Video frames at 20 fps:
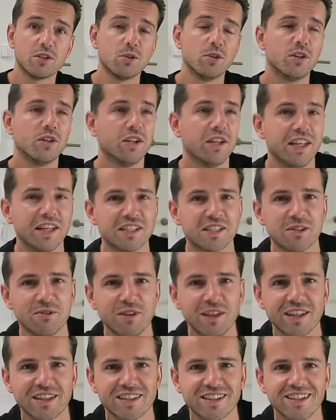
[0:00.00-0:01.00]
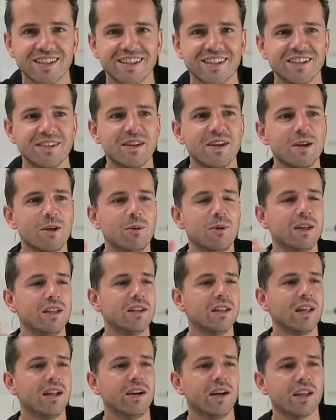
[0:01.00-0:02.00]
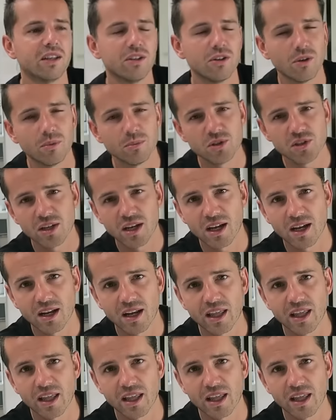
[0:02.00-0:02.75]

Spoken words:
to next week with Erik, Domcha,